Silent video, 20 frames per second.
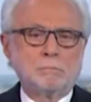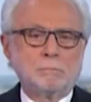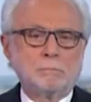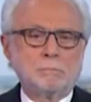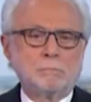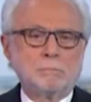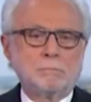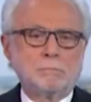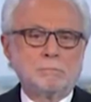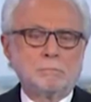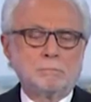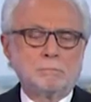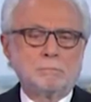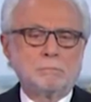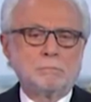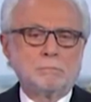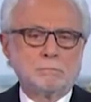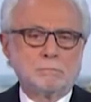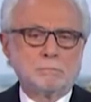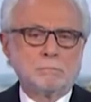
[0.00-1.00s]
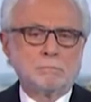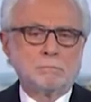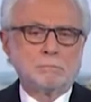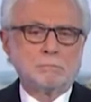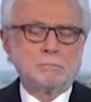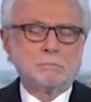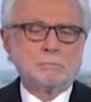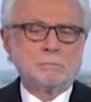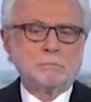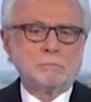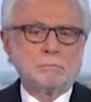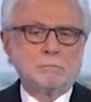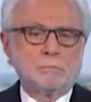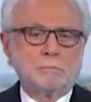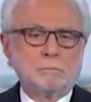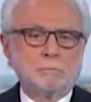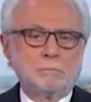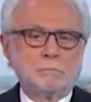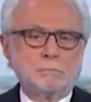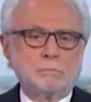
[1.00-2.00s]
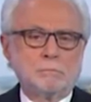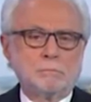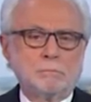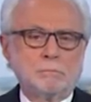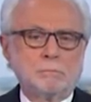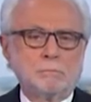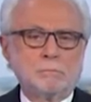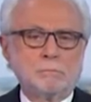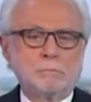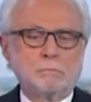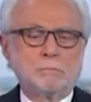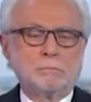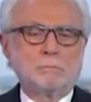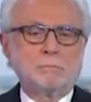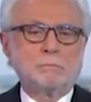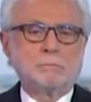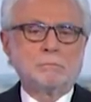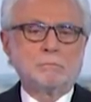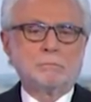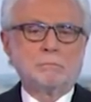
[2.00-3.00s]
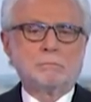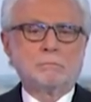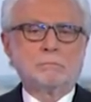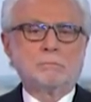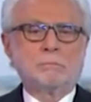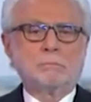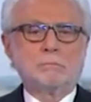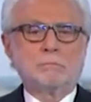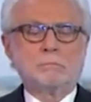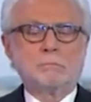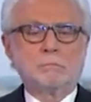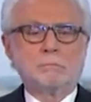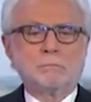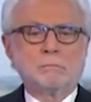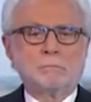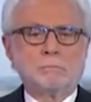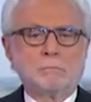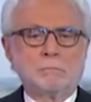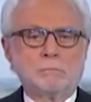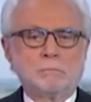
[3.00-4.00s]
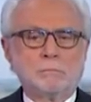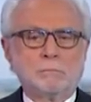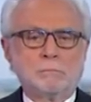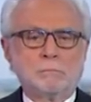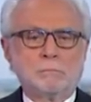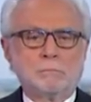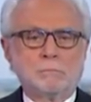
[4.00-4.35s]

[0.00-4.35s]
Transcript: No words are spoken by the person on screen.